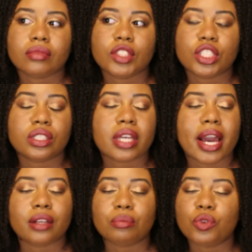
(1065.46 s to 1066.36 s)
just
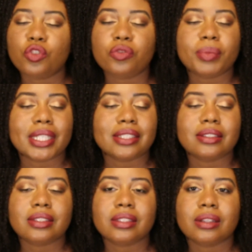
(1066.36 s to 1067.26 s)
had
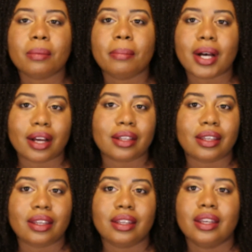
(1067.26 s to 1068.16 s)
movement,
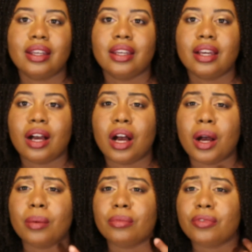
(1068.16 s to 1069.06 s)
body,
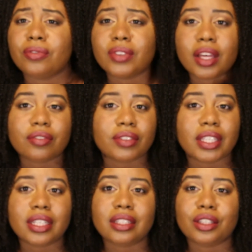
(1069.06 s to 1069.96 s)

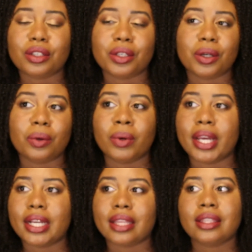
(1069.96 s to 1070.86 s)
fluffy,
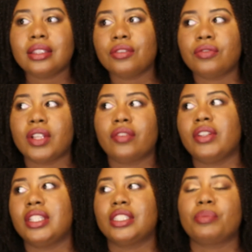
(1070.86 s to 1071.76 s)
and I think the
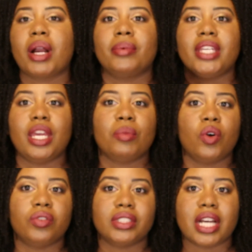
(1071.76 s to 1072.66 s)
fluffiness probably came
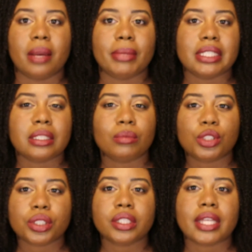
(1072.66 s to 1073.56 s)
over time, because I'm
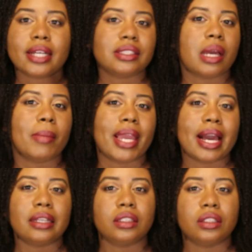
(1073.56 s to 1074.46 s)
sure that time I
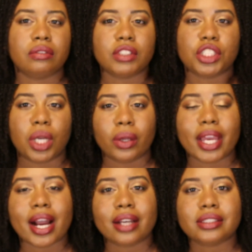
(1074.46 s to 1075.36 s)
had a little bit gel
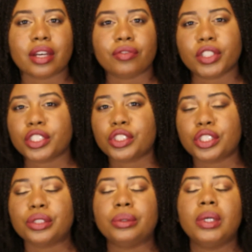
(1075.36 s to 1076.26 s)
cast at first
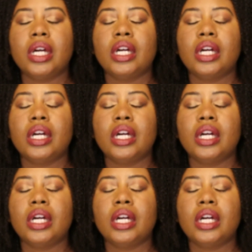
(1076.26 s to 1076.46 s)
too,